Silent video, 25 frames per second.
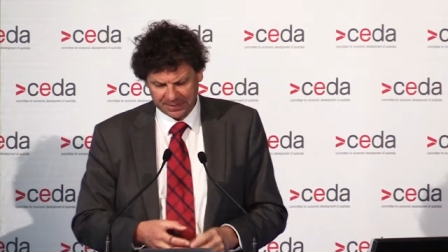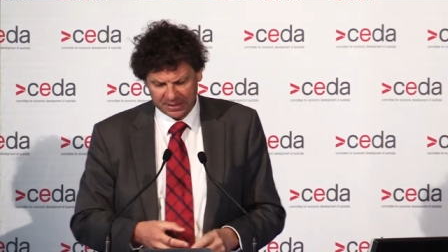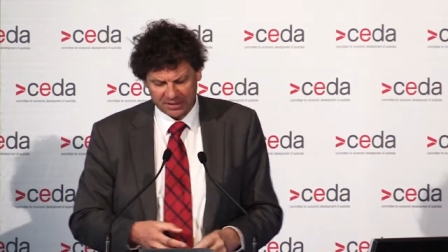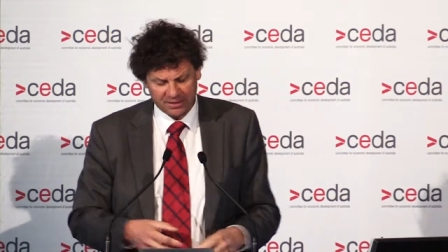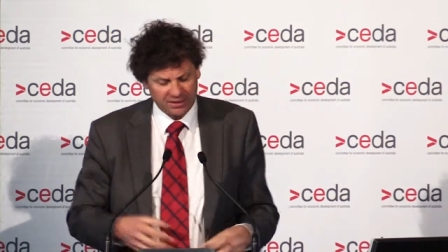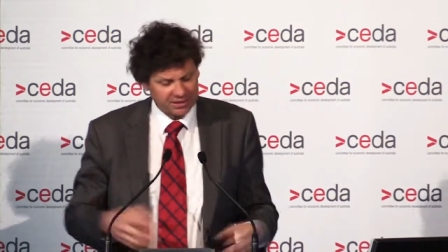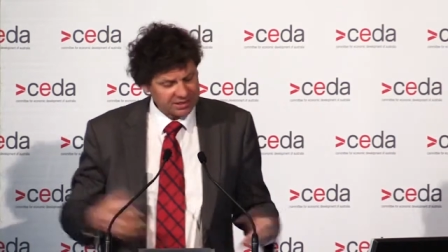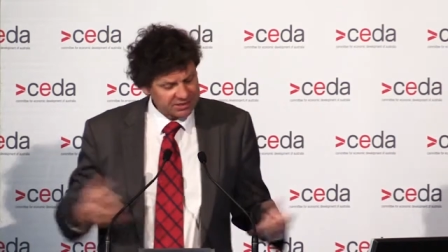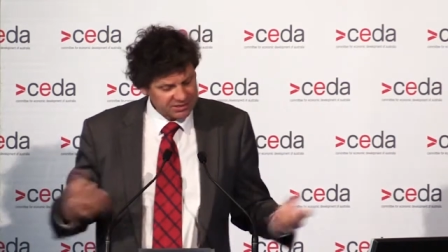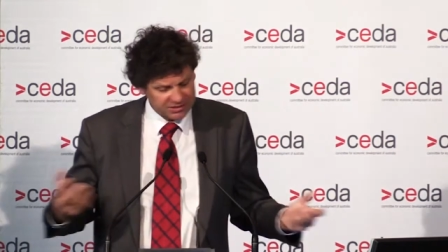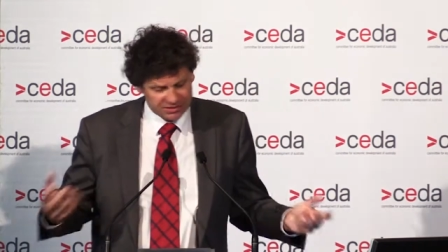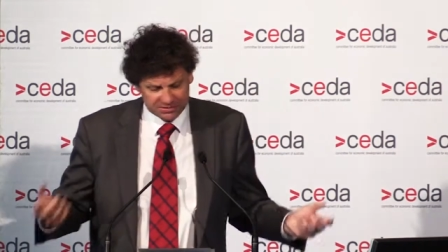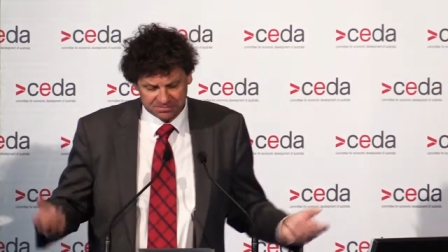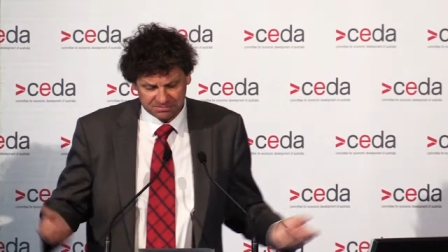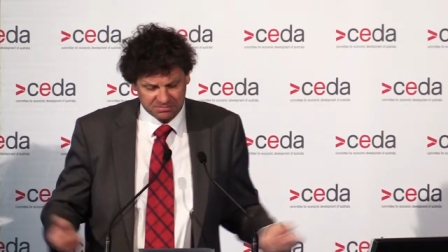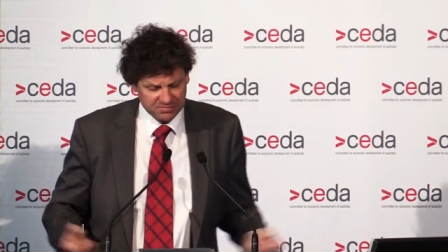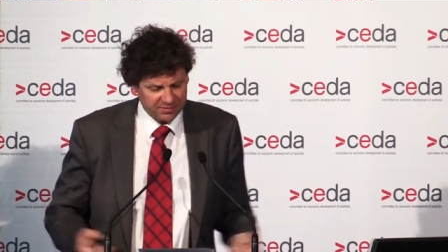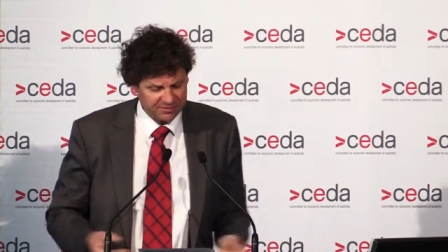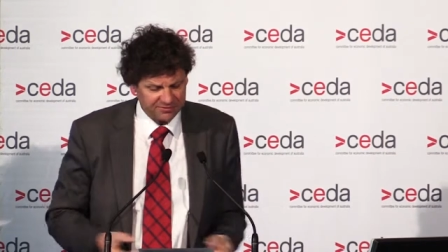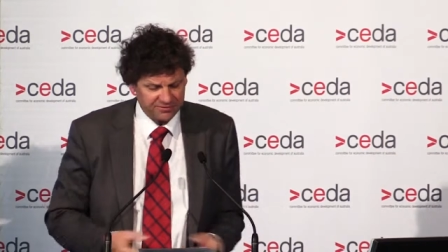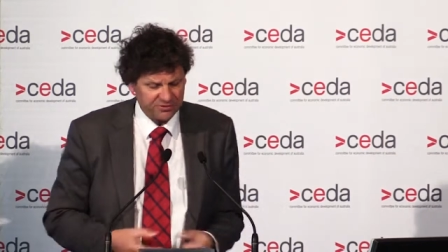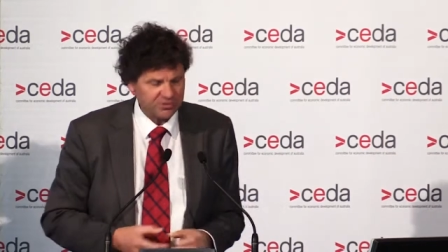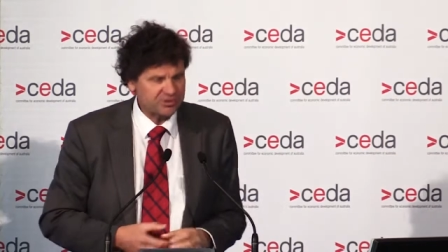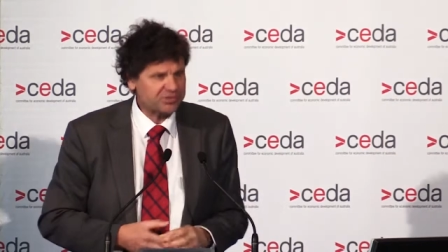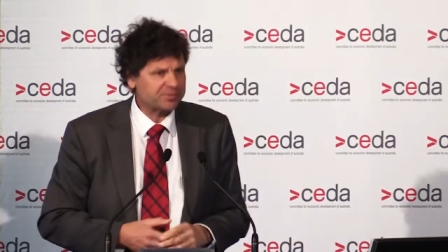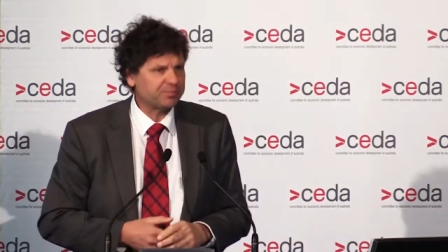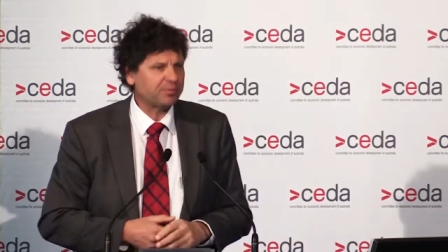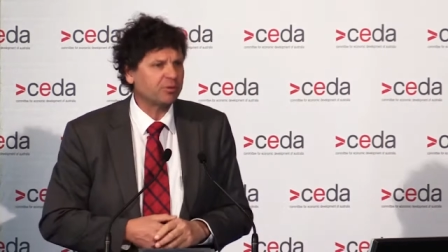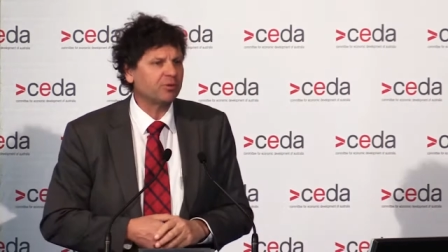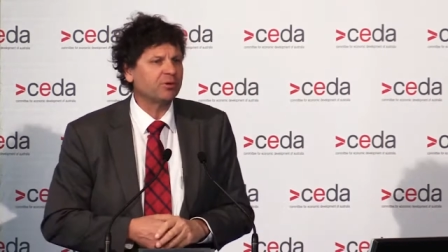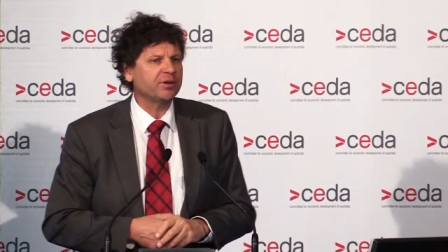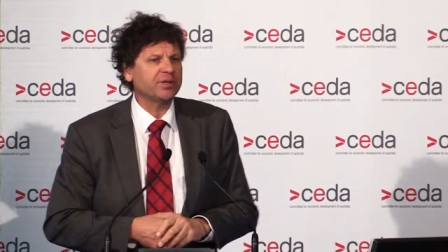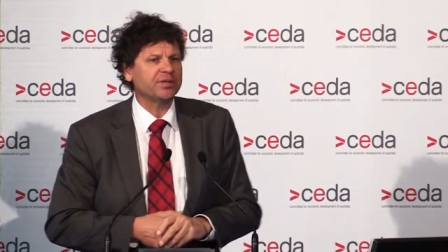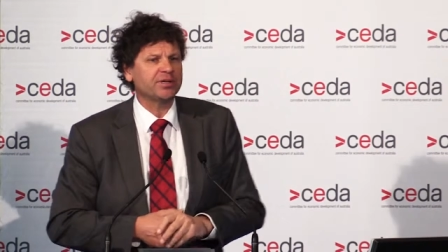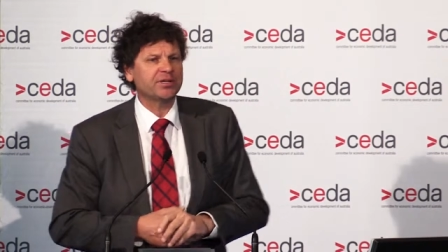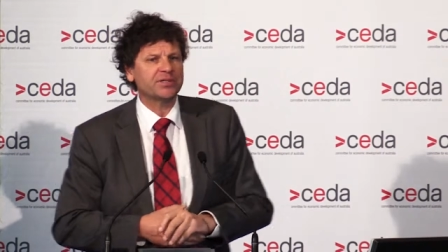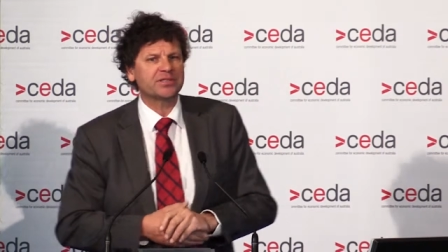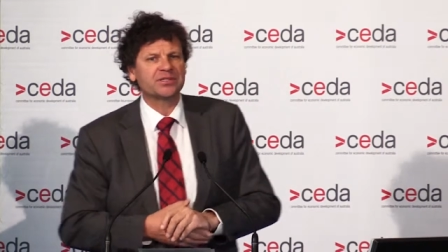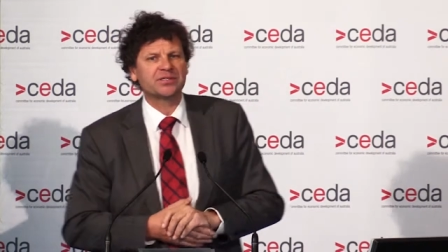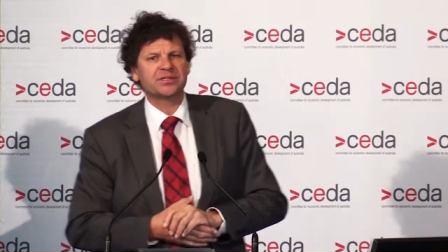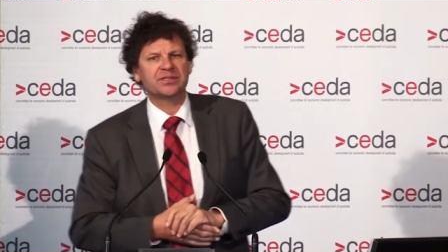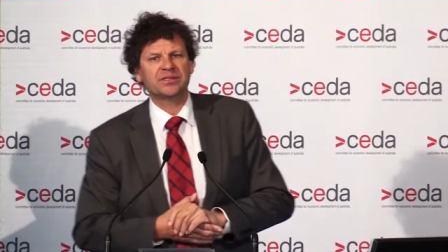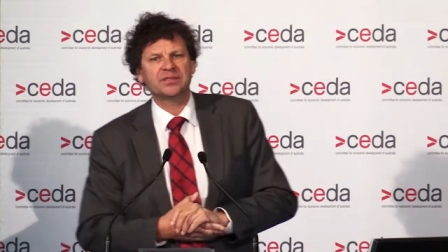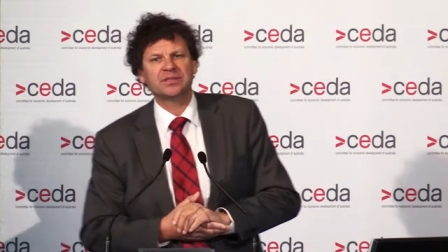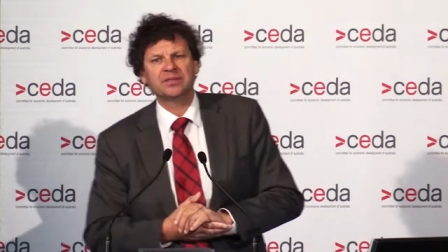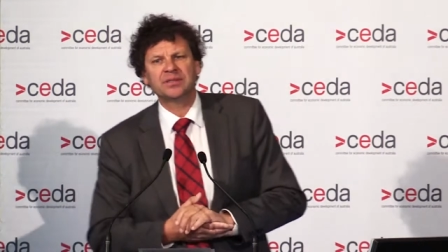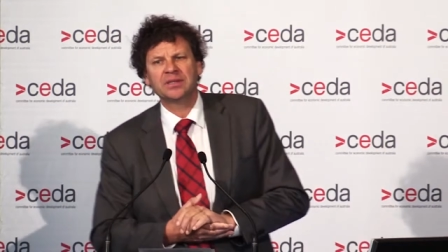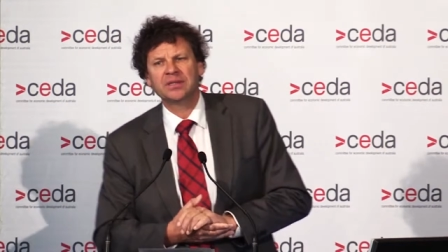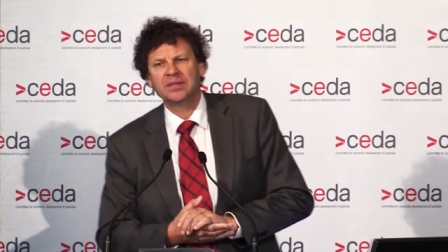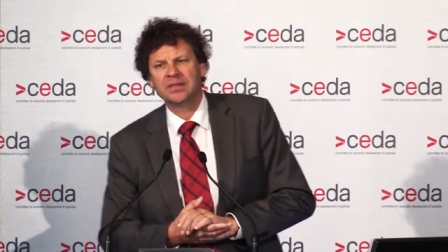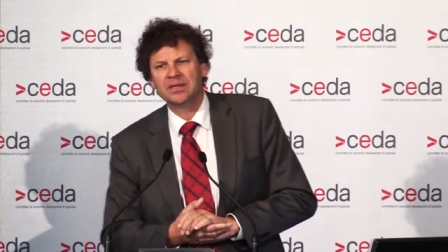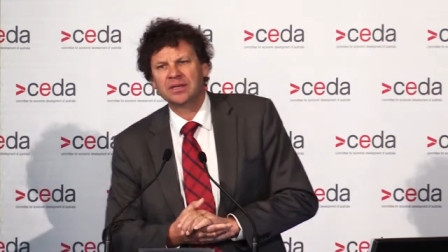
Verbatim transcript: And I guess my first point is to